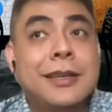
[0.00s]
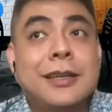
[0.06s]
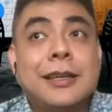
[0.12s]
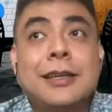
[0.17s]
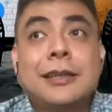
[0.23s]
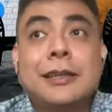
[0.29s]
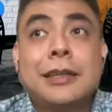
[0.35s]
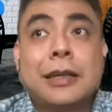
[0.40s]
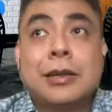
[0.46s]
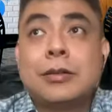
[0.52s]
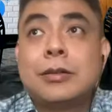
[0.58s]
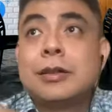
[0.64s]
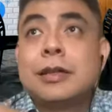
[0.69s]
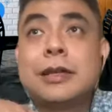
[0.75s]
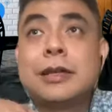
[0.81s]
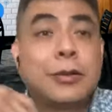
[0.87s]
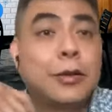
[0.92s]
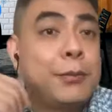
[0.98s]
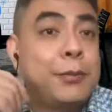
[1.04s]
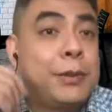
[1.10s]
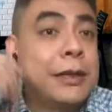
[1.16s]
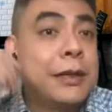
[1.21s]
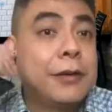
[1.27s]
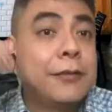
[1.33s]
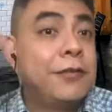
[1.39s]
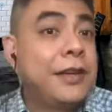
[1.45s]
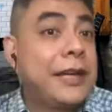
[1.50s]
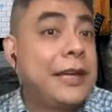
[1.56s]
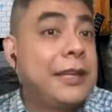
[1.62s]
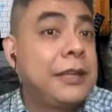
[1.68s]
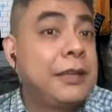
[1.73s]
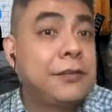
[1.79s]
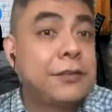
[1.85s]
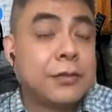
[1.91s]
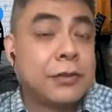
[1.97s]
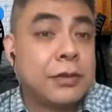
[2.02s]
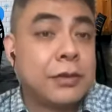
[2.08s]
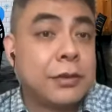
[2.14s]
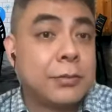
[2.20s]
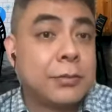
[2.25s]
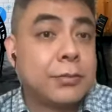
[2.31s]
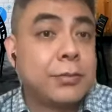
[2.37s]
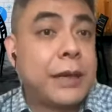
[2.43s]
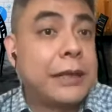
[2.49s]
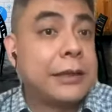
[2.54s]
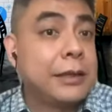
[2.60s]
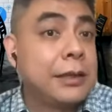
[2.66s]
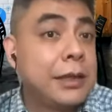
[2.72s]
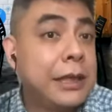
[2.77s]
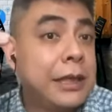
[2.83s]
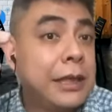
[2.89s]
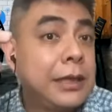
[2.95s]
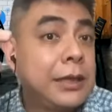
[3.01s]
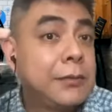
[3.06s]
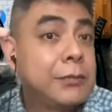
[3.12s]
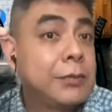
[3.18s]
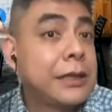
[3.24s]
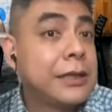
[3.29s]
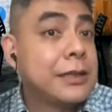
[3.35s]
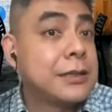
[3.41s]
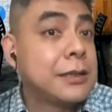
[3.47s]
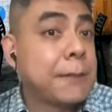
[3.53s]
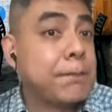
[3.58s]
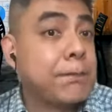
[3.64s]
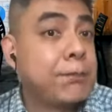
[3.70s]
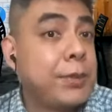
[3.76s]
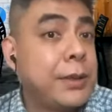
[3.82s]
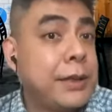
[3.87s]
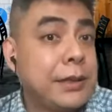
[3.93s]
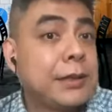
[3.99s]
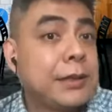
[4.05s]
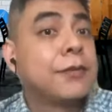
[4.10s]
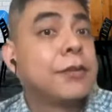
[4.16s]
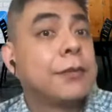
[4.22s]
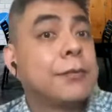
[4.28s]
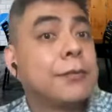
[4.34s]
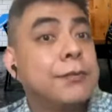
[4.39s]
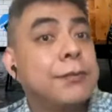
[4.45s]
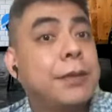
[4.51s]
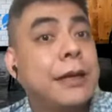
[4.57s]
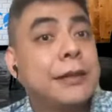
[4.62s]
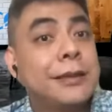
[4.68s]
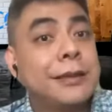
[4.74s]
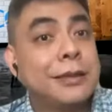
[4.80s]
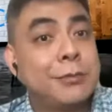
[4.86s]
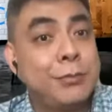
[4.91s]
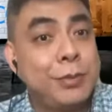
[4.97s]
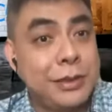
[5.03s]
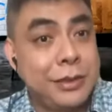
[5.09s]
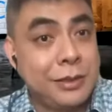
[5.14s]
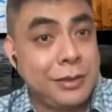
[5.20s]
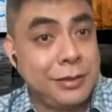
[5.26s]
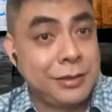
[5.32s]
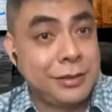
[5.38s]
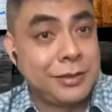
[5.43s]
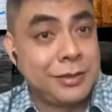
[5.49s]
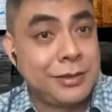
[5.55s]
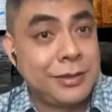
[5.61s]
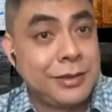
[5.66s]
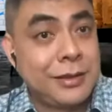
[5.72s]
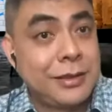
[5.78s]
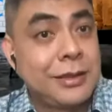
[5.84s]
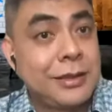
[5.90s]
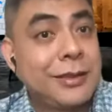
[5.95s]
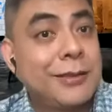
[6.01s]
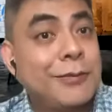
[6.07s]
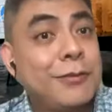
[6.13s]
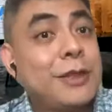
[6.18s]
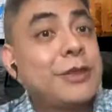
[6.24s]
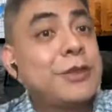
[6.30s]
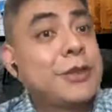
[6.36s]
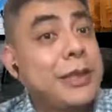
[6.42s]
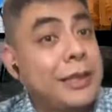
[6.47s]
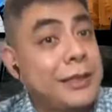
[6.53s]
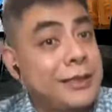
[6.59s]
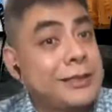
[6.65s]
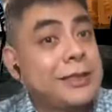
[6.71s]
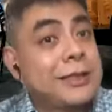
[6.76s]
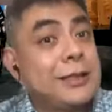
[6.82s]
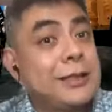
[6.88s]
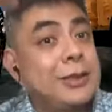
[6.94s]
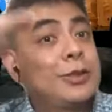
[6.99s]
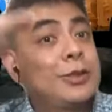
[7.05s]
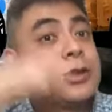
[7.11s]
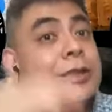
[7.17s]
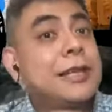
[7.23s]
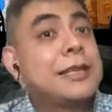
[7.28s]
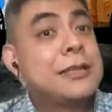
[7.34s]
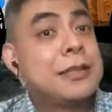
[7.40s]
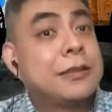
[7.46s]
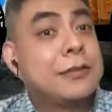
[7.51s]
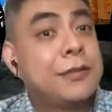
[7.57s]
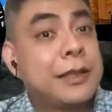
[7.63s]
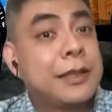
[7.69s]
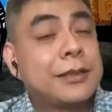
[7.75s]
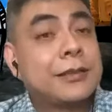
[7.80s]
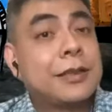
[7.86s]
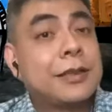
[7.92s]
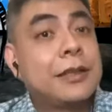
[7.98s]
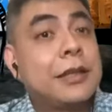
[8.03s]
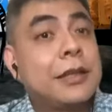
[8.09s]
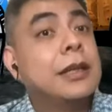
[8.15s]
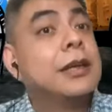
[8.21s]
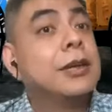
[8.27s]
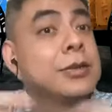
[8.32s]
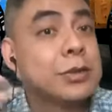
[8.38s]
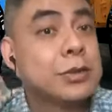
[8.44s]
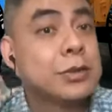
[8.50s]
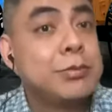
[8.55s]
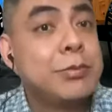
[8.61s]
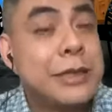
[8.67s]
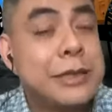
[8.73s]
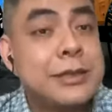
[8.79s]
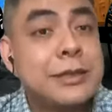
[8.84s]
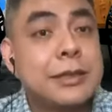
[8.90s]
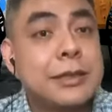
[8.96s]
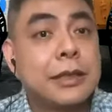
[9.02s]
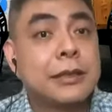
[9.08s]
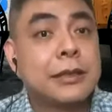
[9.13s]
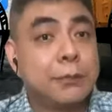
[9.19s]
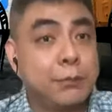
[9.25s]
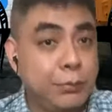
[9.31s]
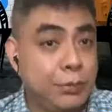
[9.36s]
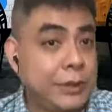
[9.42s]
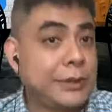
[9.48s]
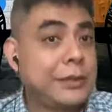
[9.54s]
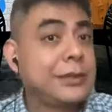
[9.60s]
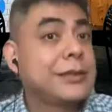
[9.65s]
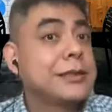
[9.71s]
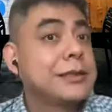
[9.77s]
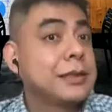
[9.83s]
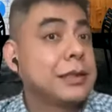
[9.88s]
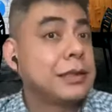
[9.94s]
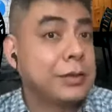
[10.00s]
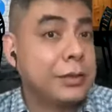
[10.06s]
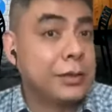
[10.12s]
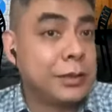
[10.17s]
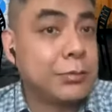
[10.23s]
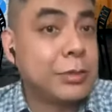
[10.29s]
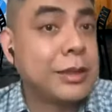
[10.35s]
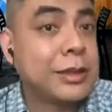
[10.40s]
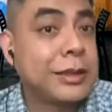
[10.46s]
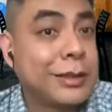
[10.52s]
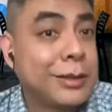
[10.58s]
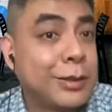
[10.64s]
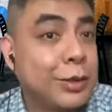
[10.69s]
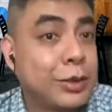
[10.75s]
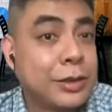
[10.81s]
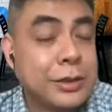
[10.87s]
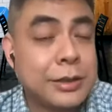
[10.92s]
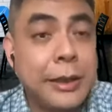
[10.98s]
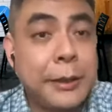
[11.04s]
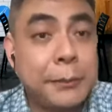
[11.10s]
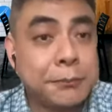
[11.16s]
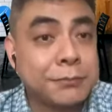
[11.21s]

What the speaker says: now it could be a valley from partner A, but it's a peak from partner B. What you get is a neutralized effect, right? It also means that the branding is out in the market all the time,